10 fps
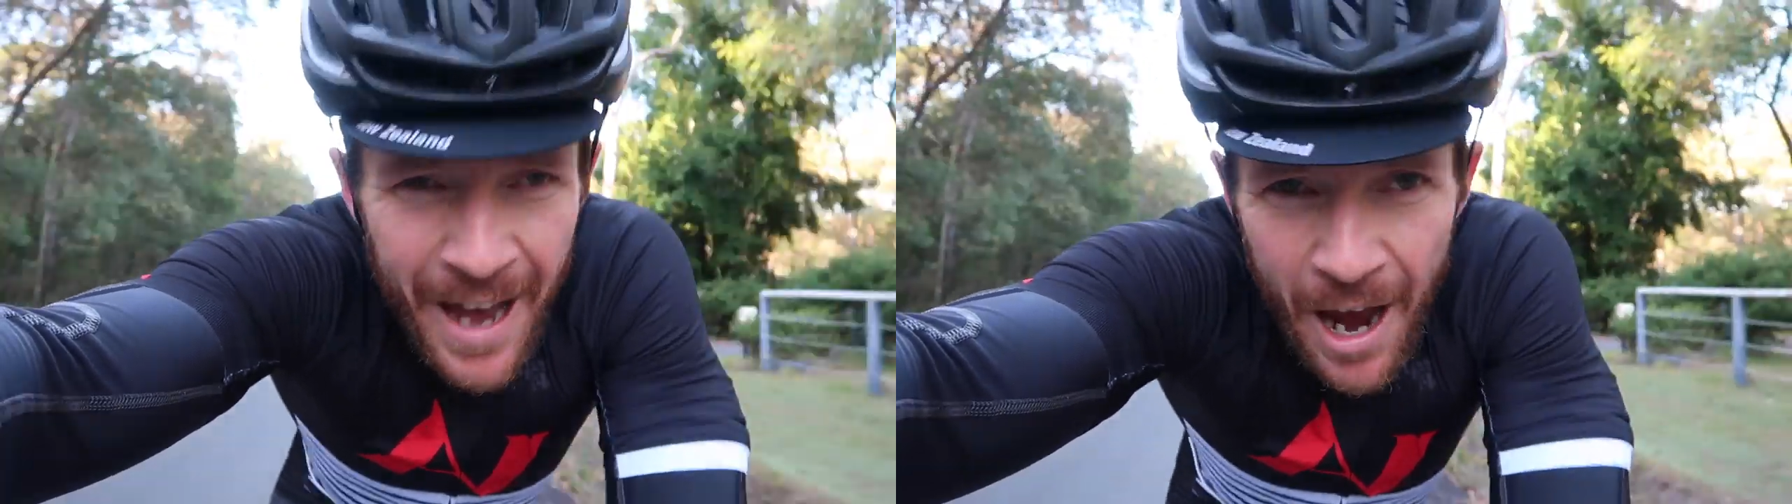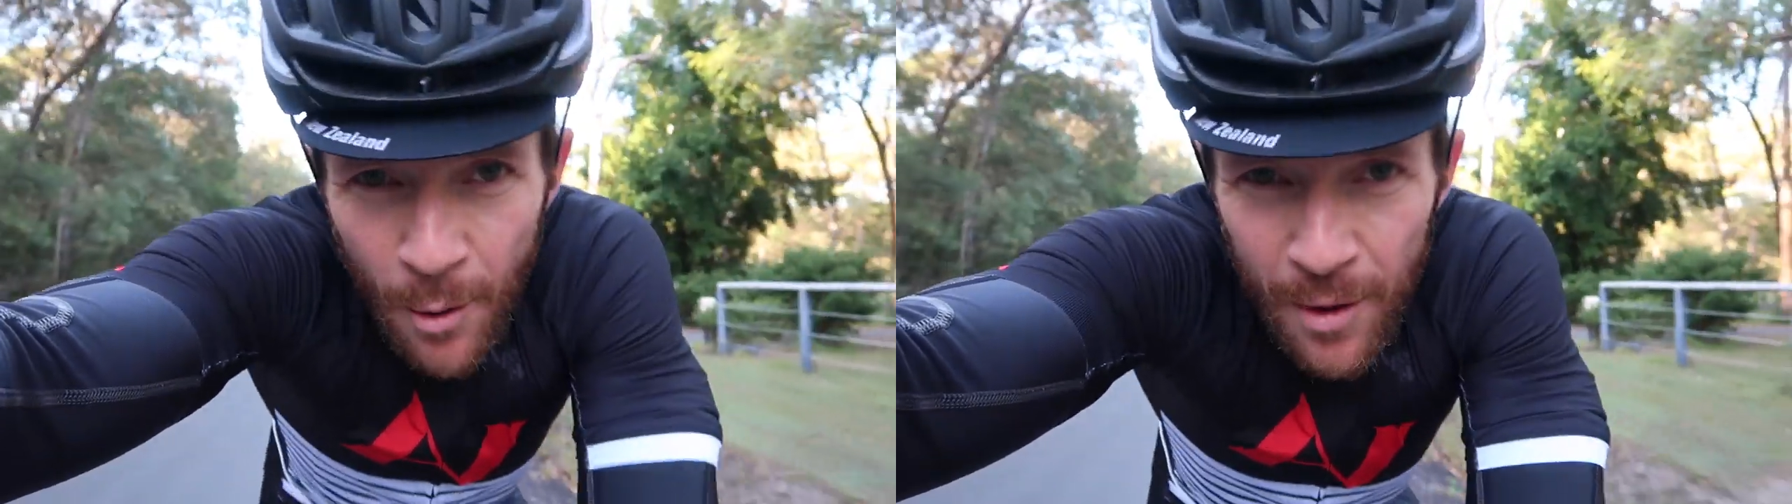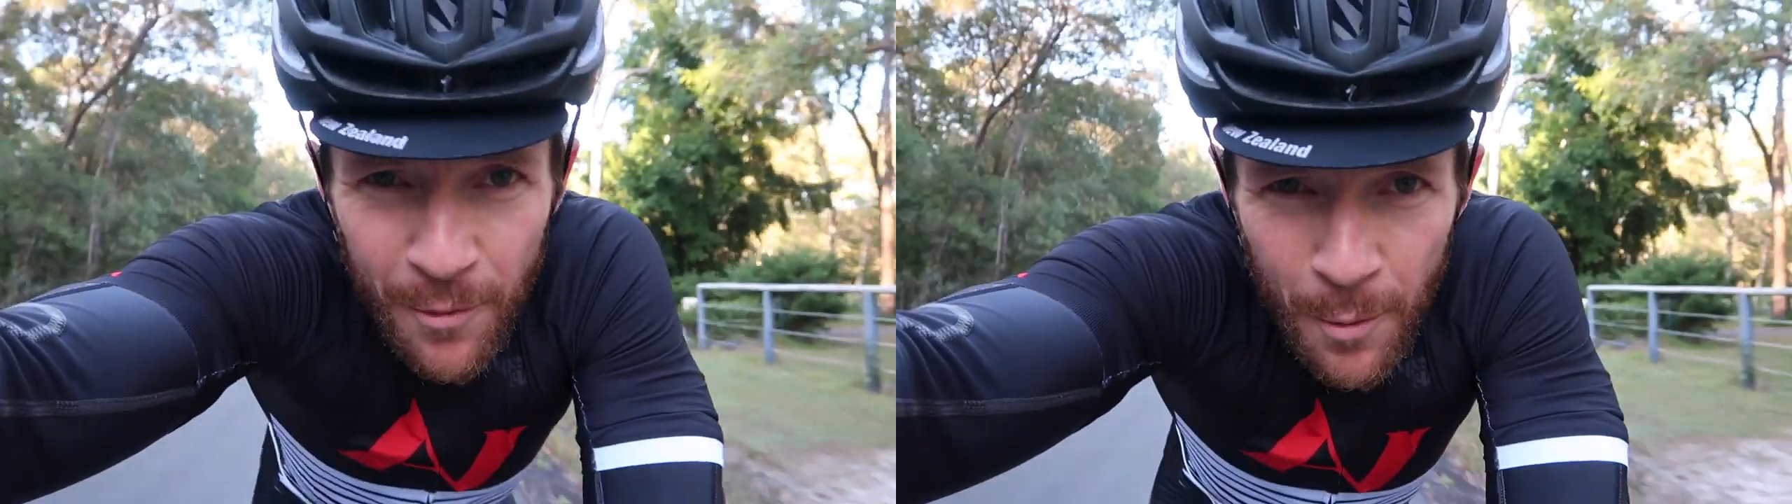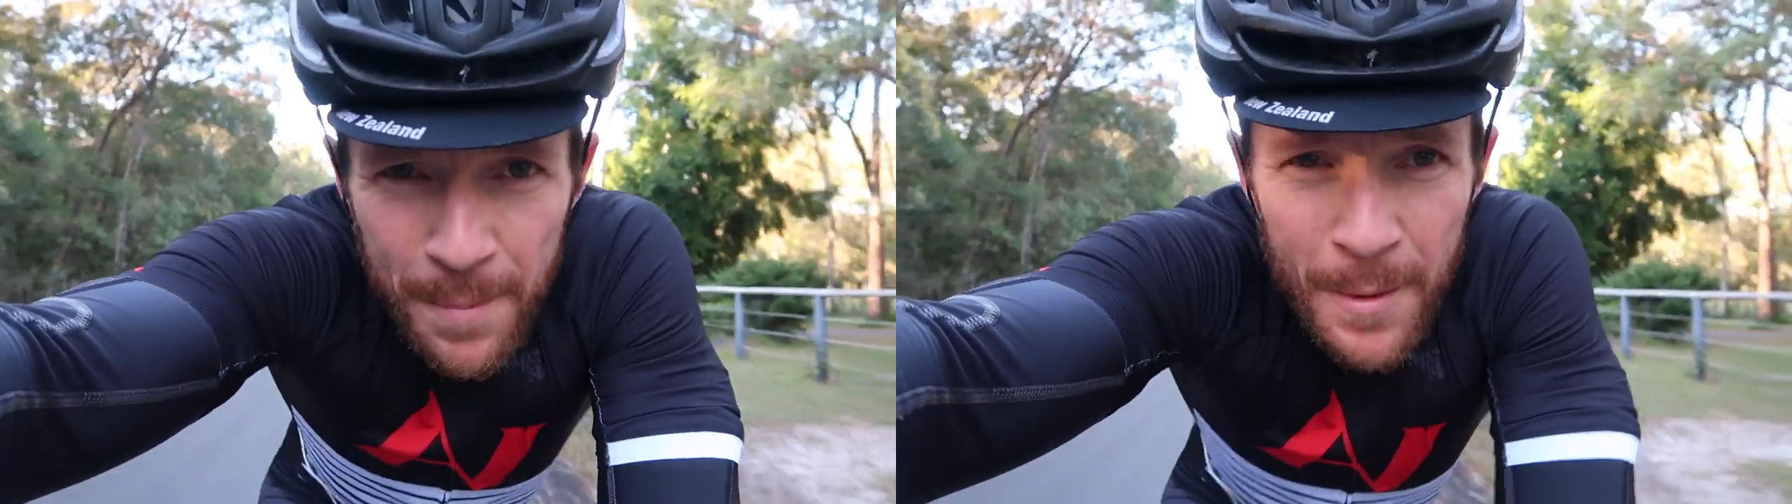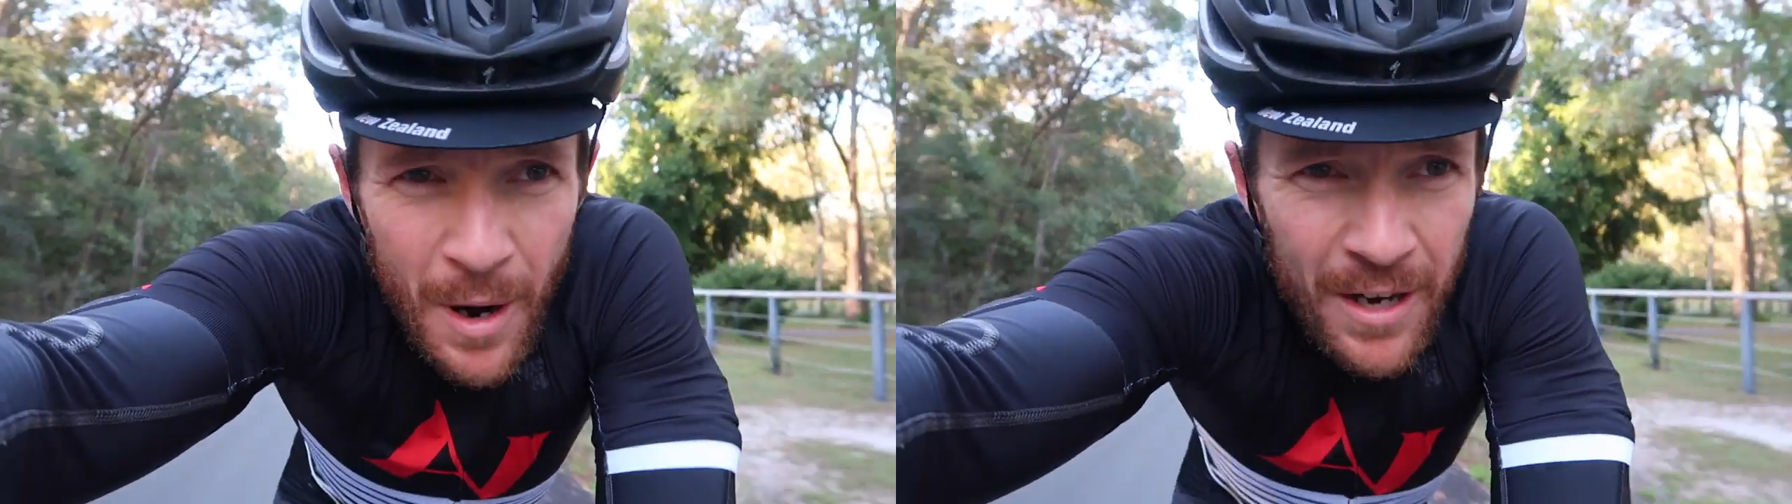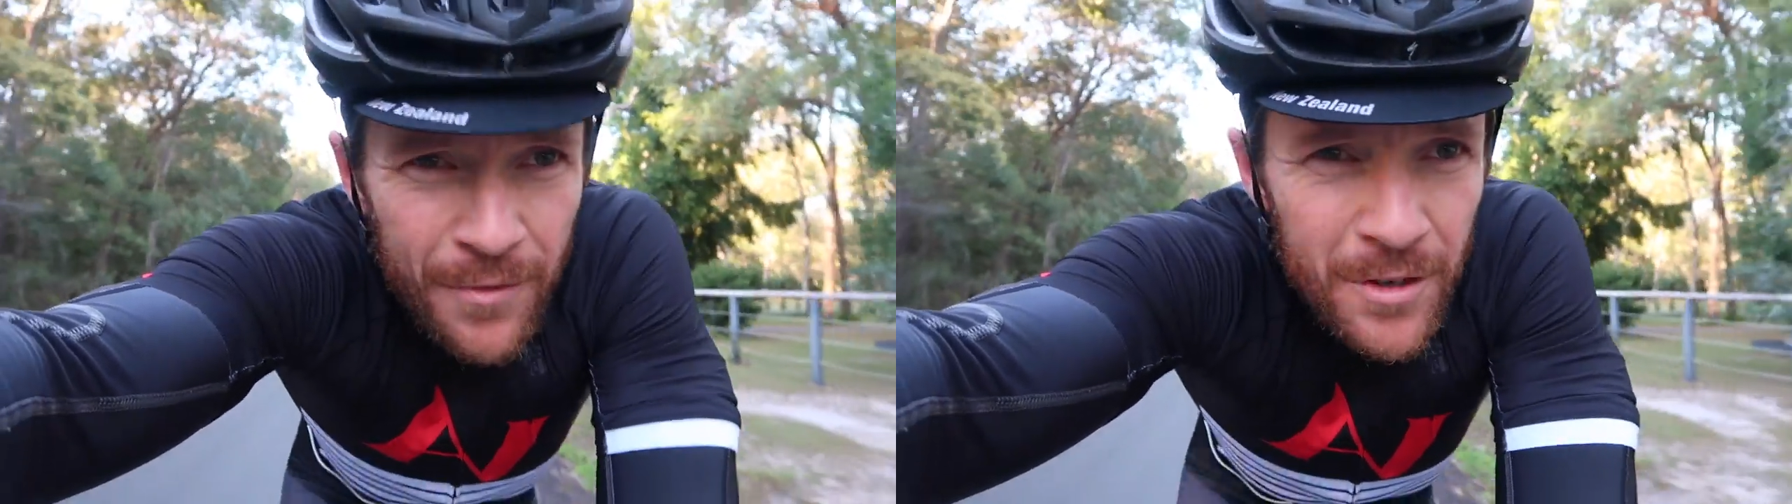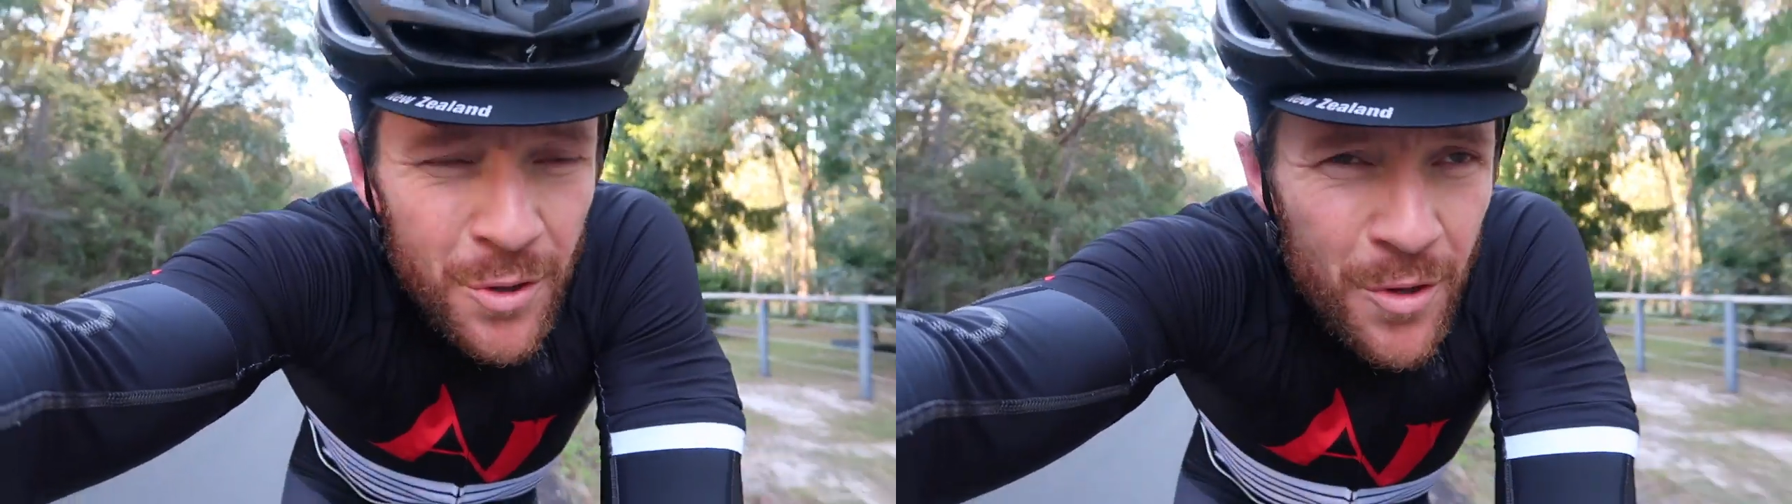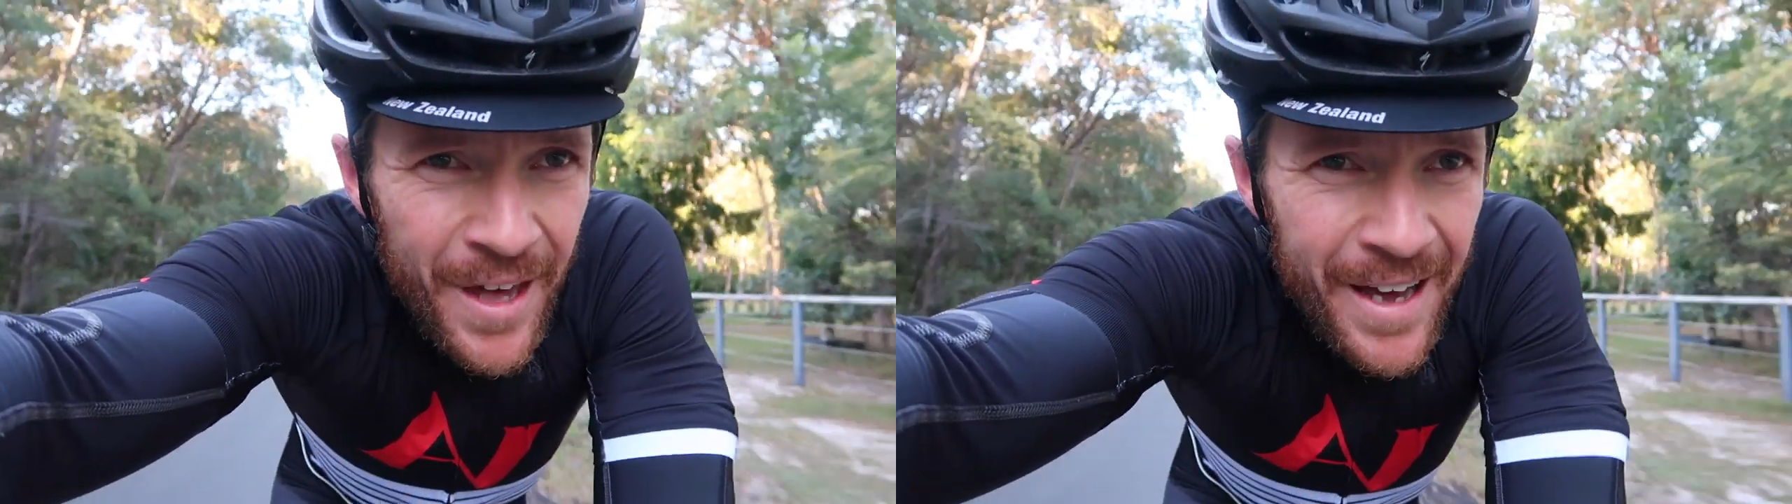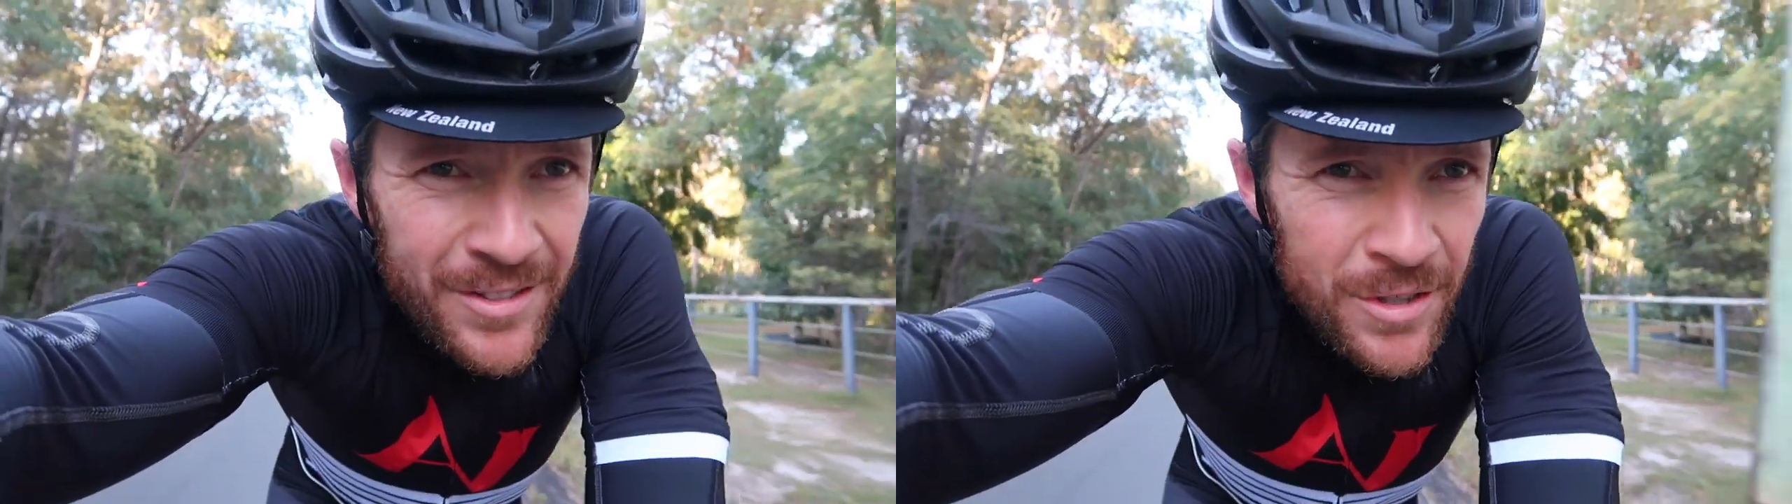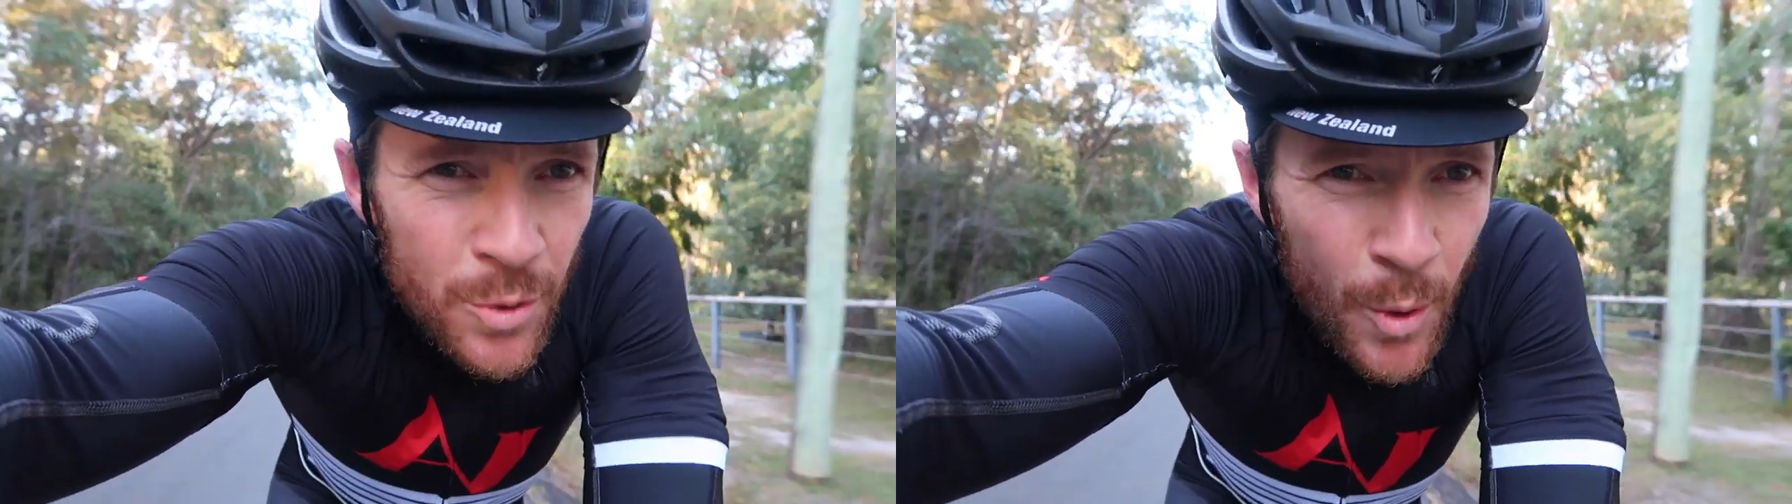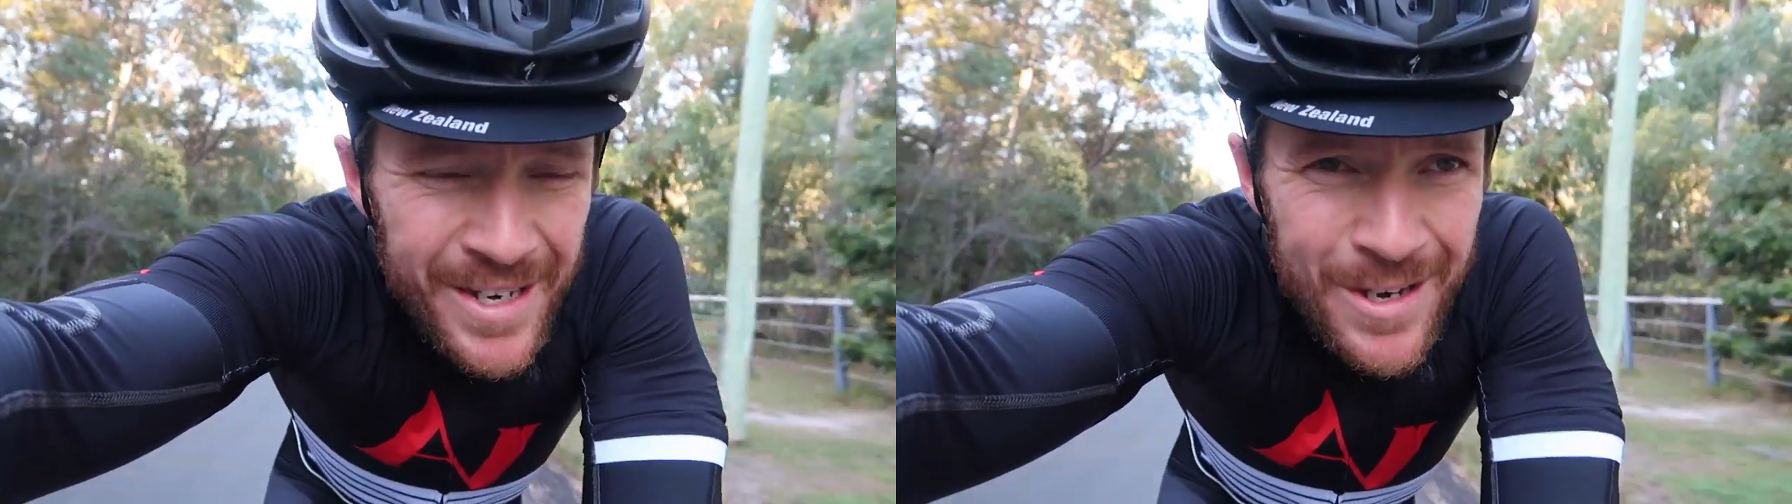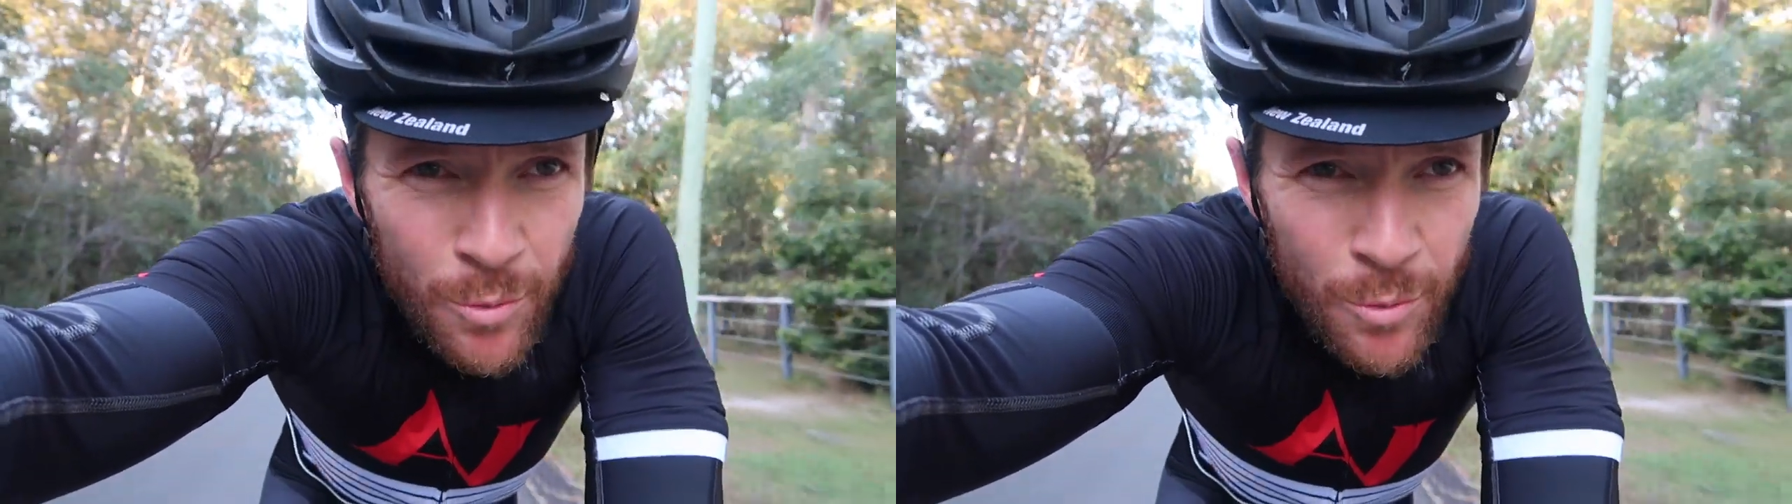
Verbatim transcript: However, we've been waiting for the 2020